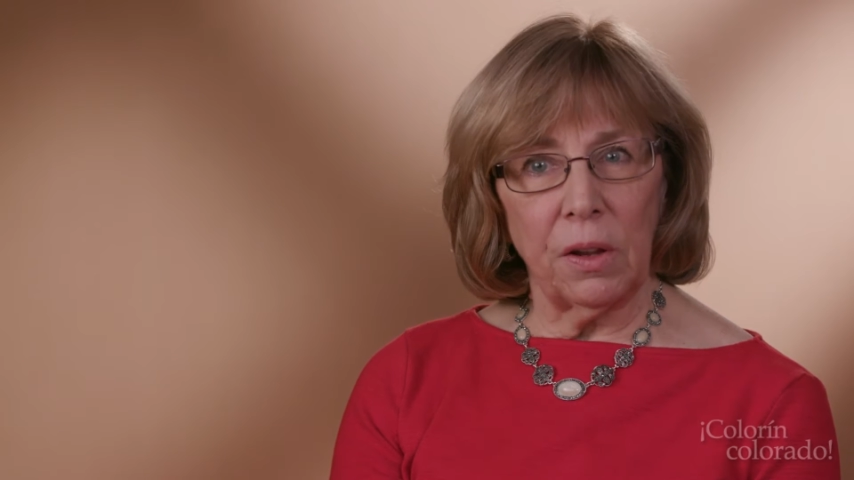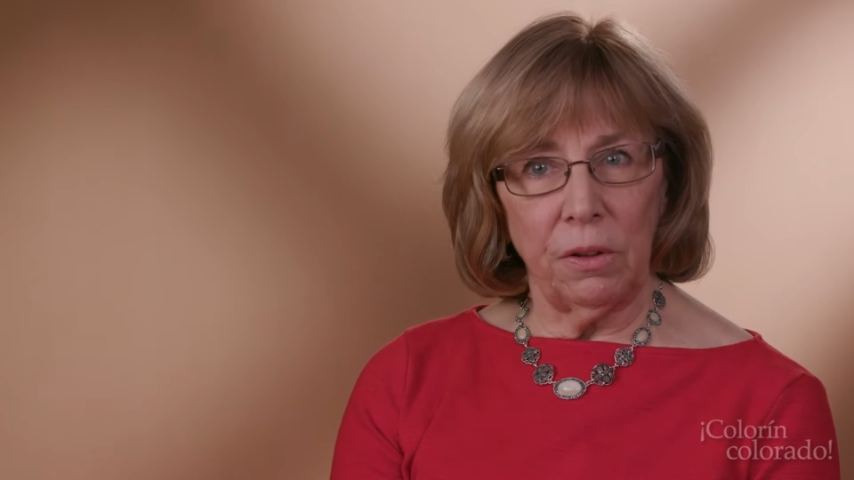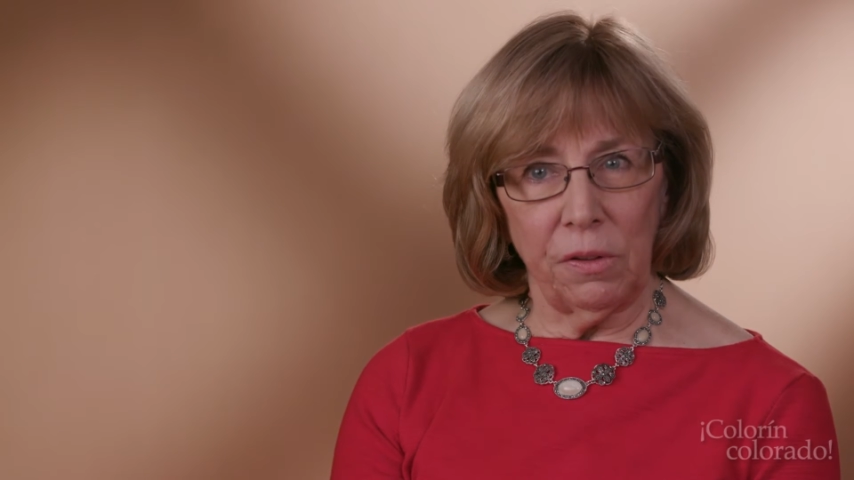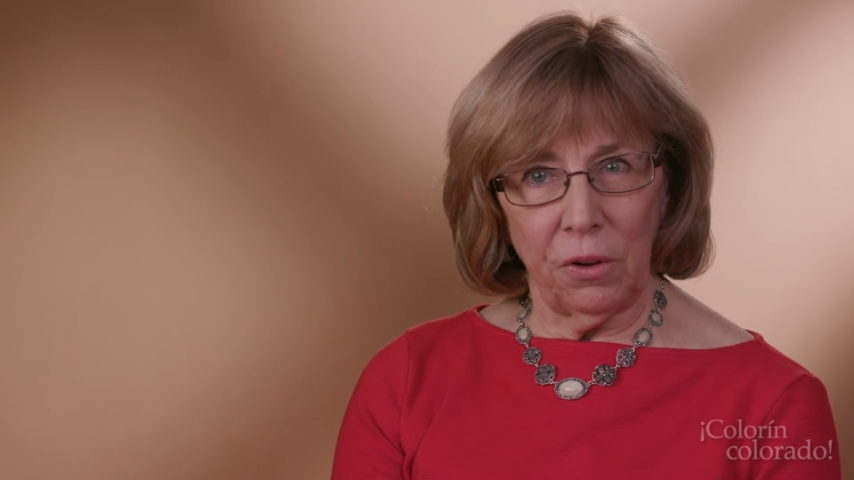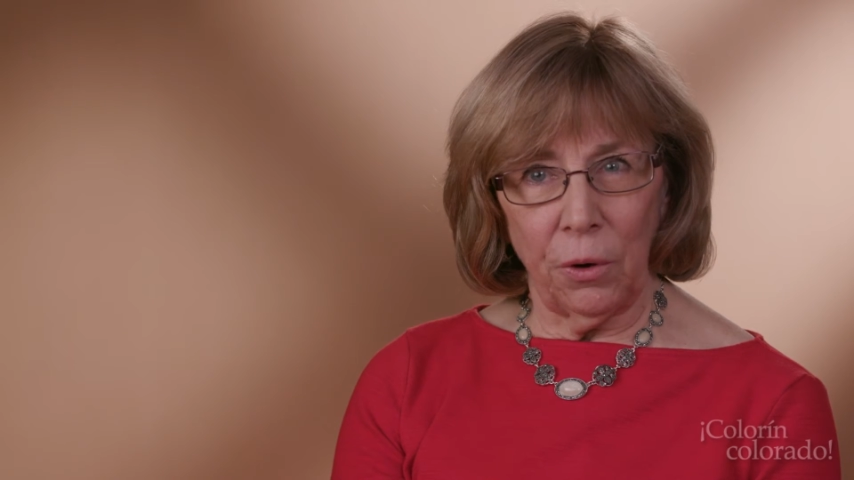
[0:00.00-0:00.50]

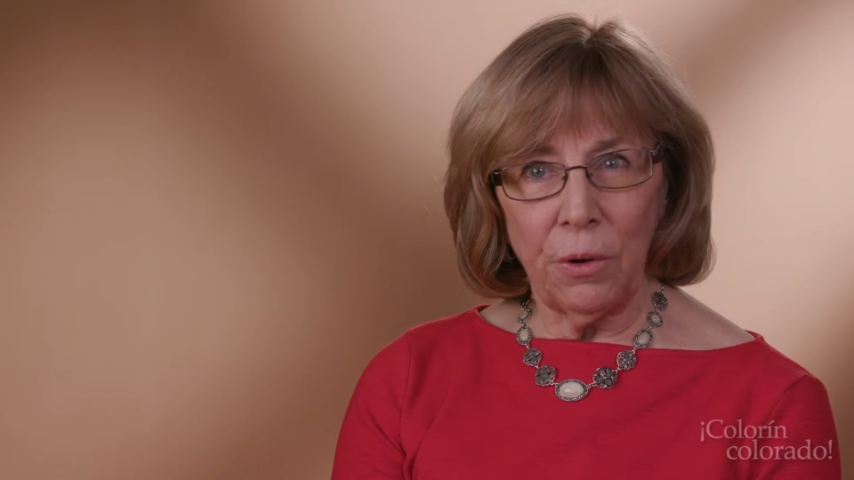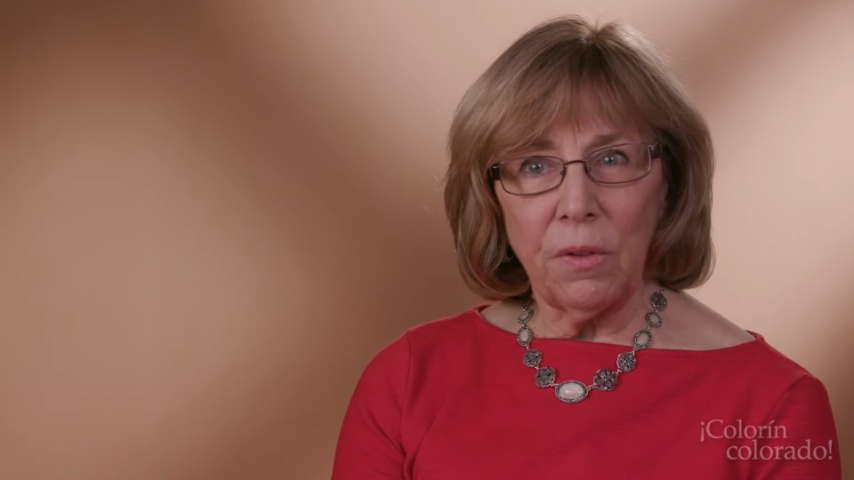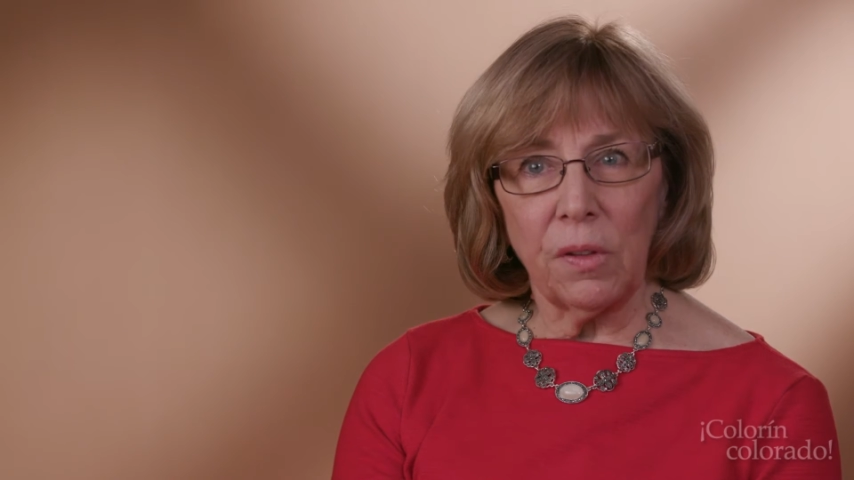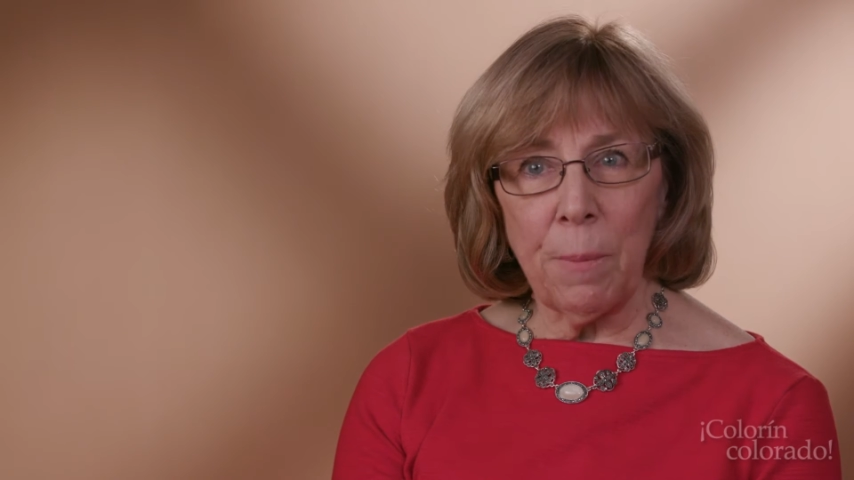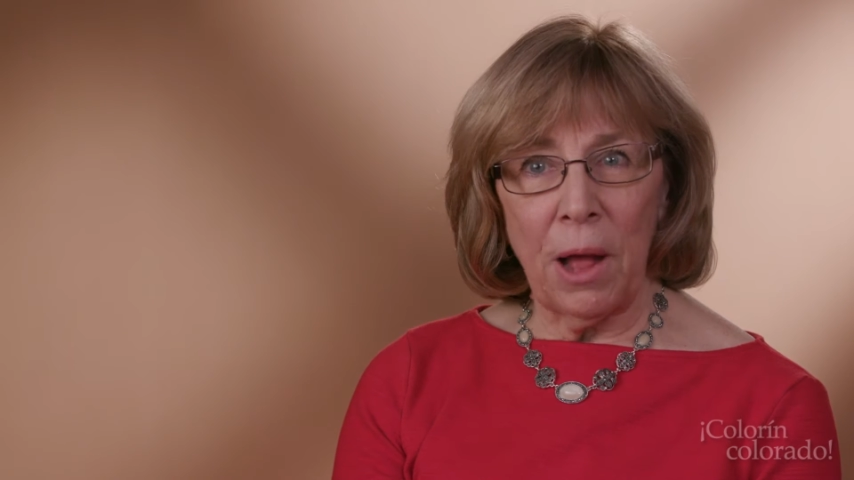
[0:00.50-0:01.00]

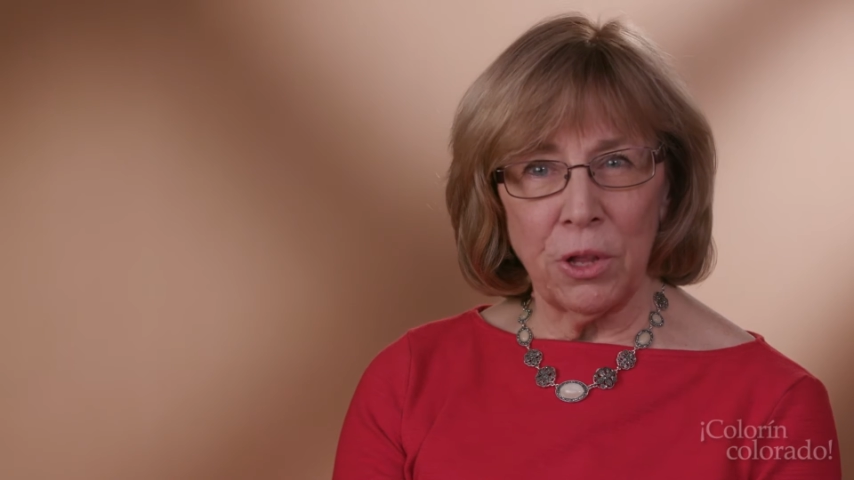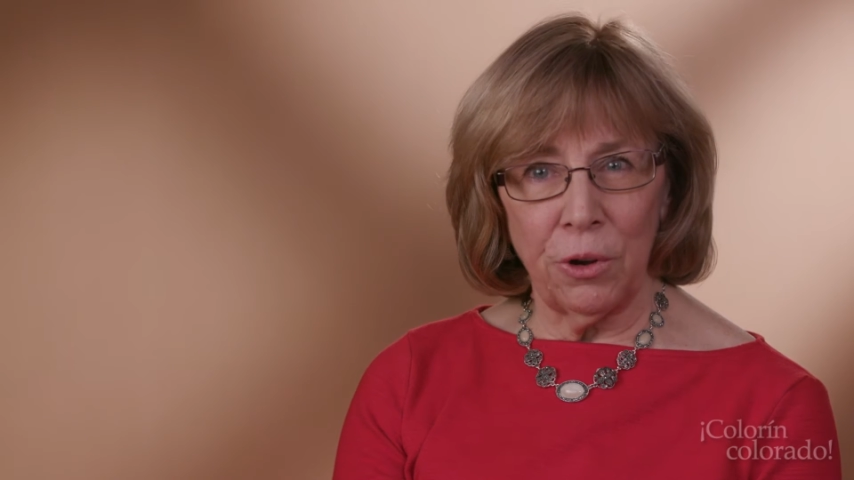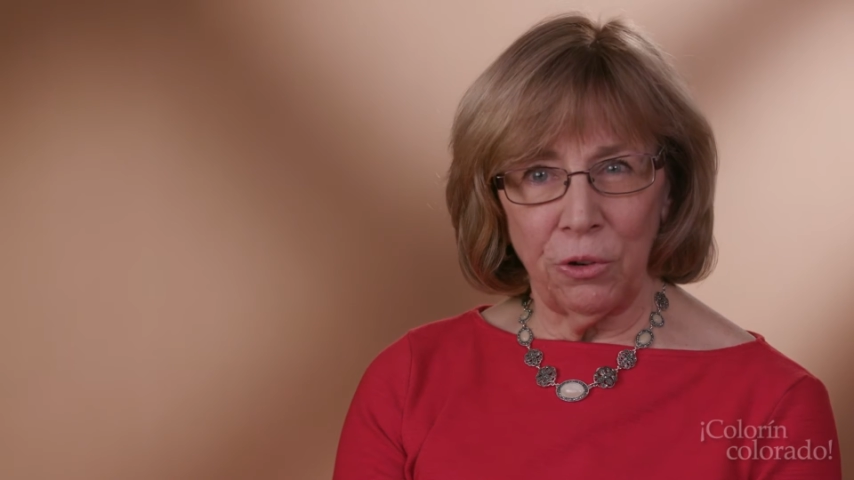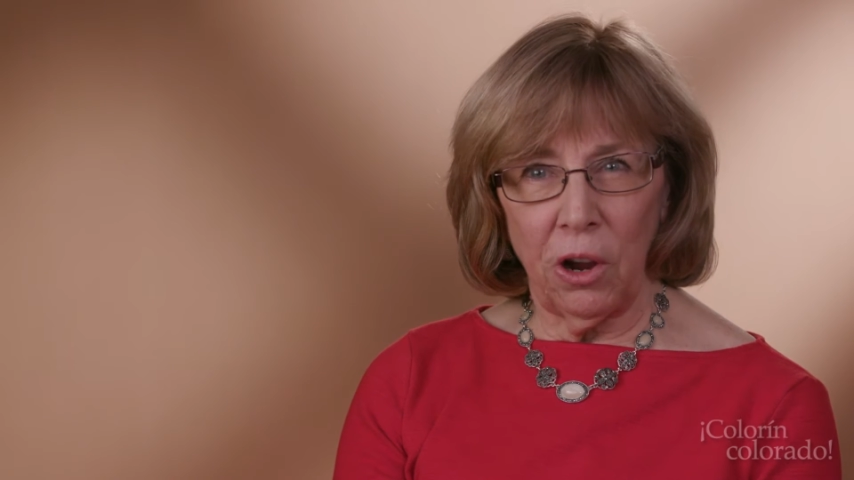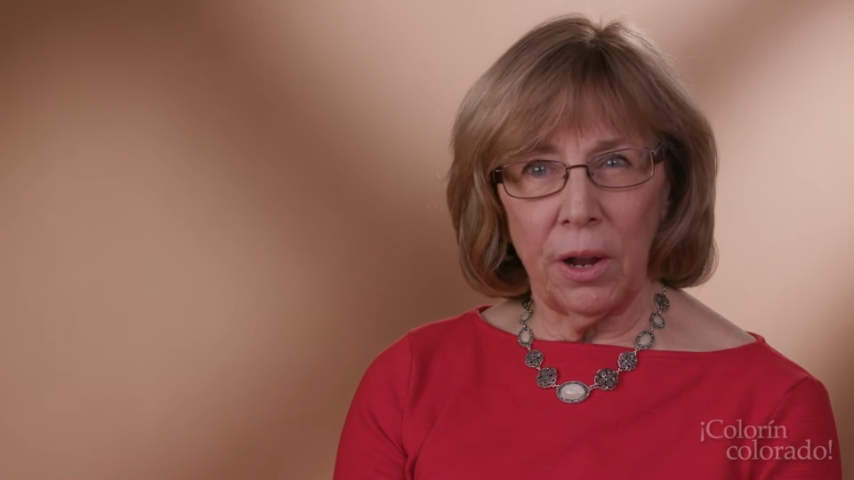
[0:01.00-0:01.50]
concerns about
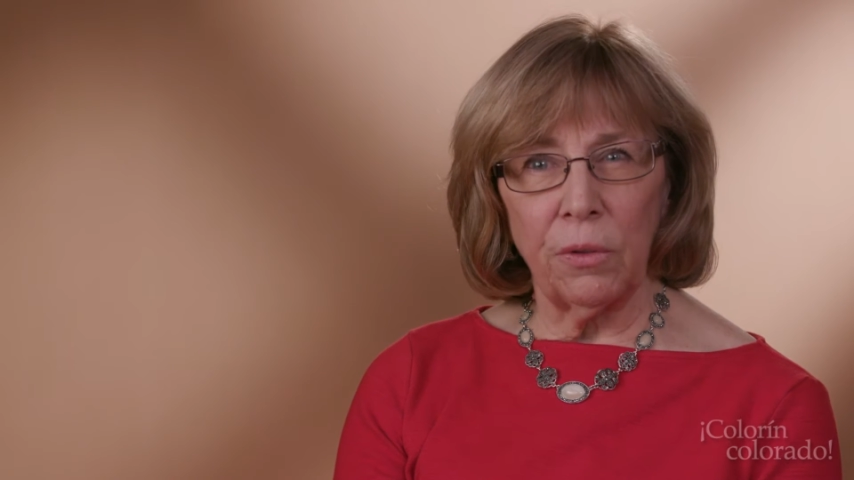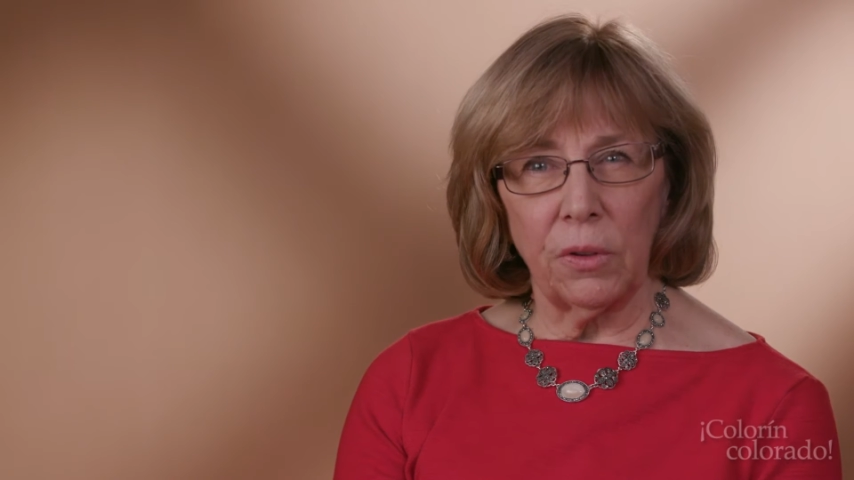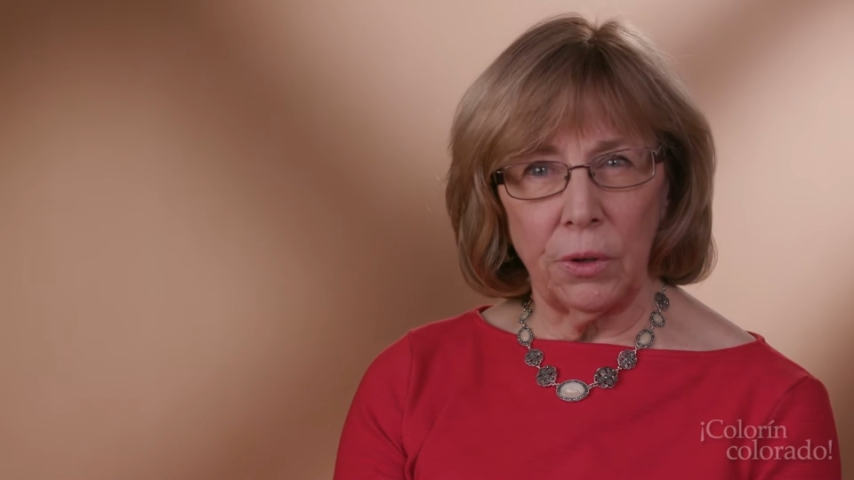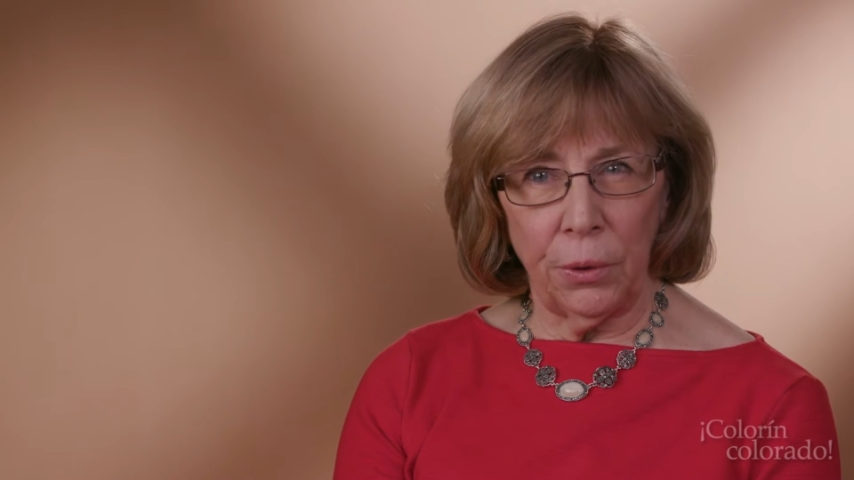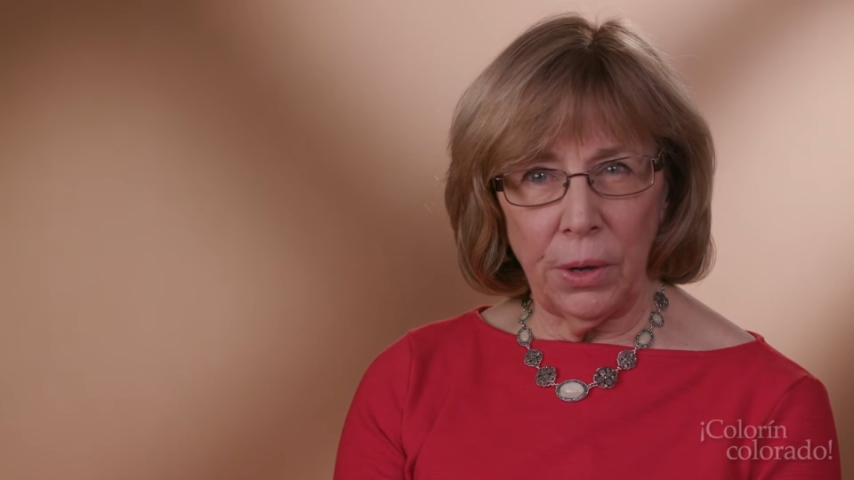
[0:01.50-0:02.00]
their
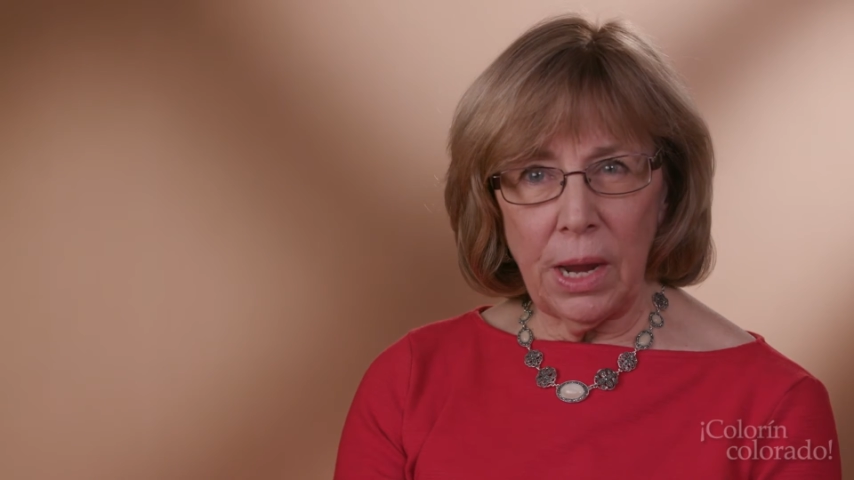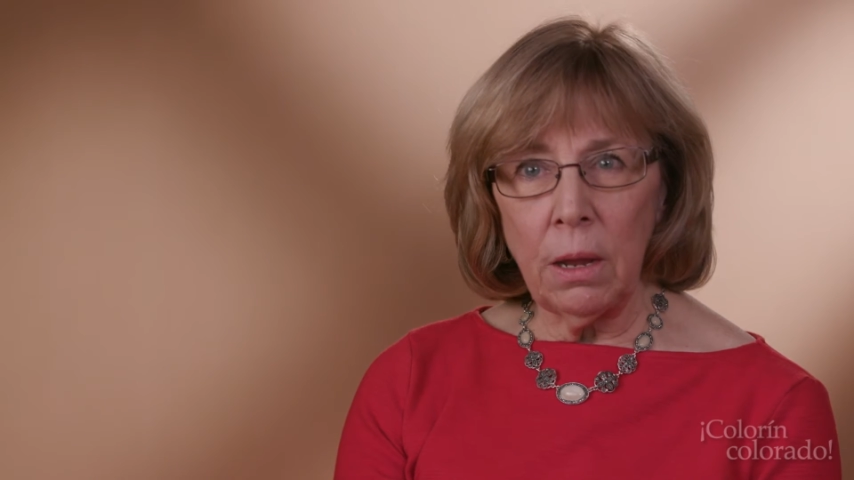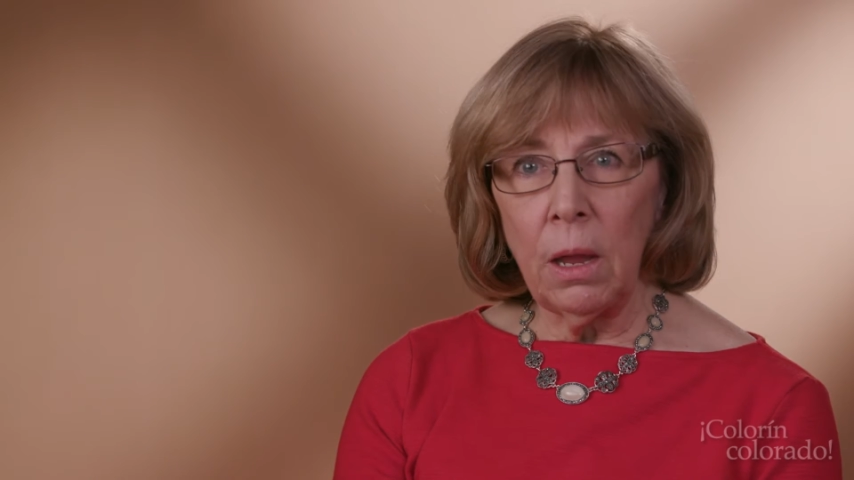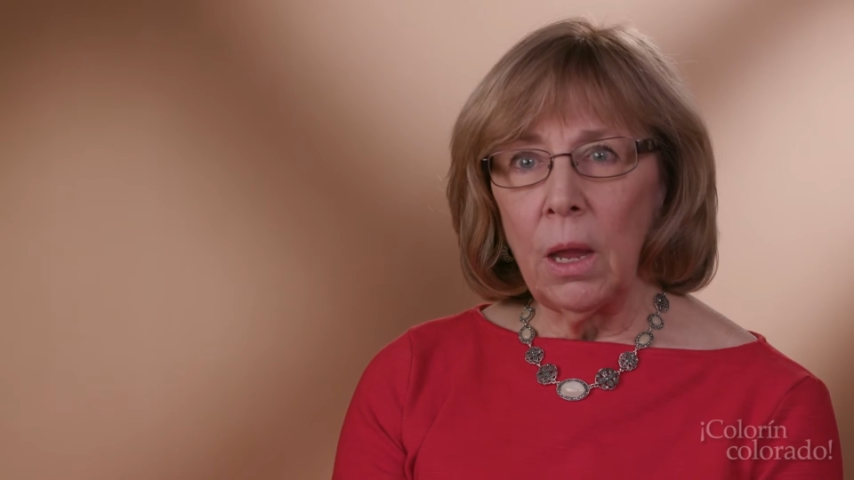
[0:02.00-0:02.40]
child's learning,